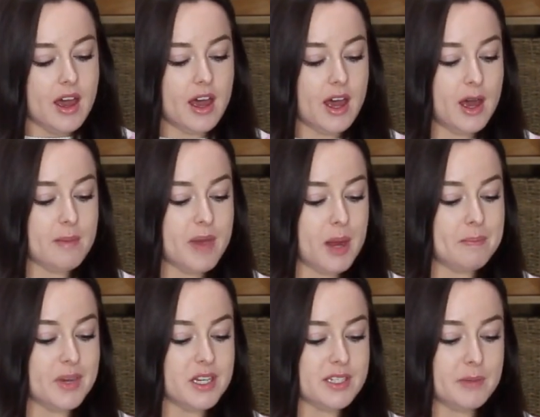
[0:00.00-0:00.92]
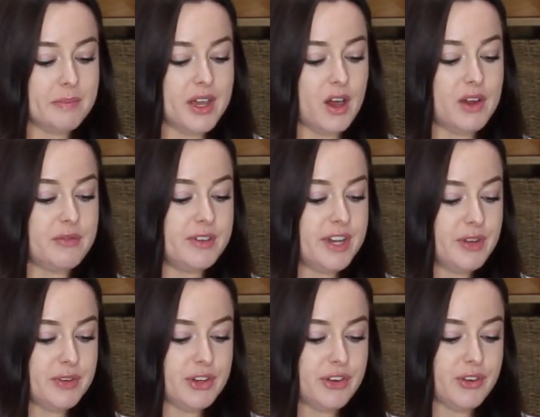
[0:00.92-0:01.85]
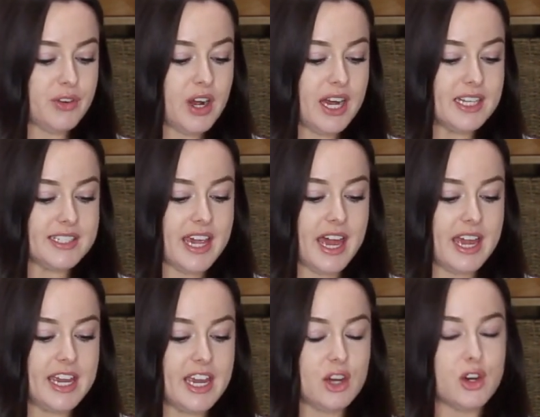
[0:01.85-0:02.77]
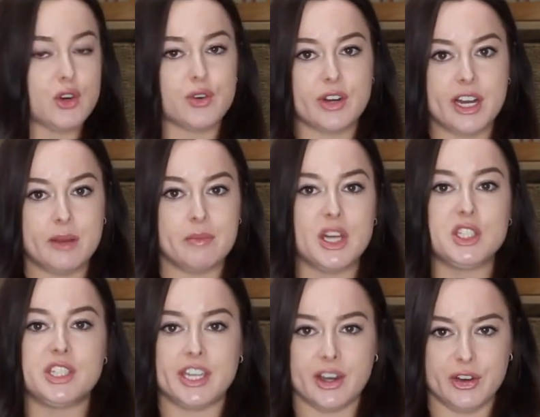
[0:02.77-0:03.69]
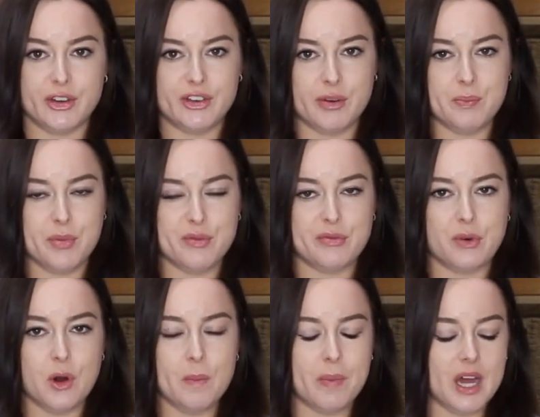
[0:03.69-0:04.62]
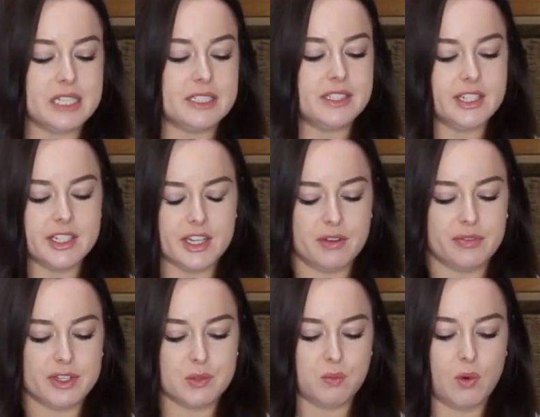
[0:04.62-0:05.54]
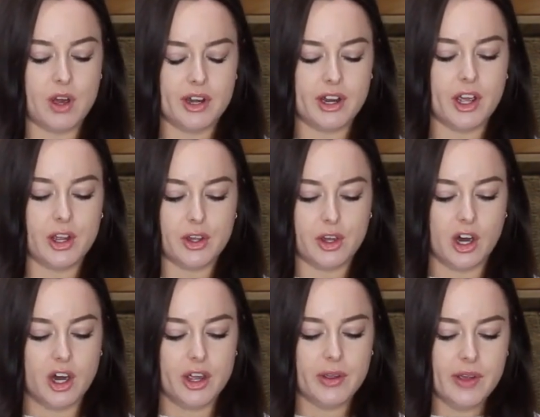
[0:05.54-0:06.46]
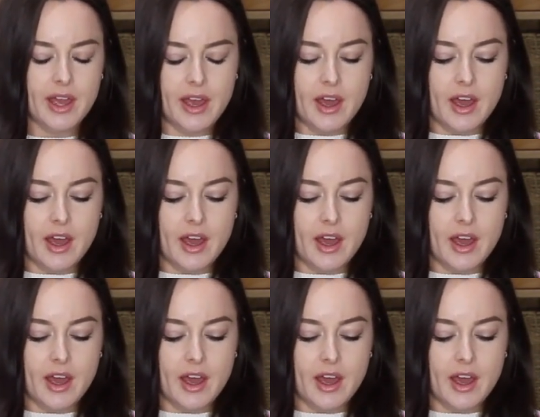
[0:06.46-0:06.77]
I must admit I've never tried a cream deodorant before, but I did give this one a go.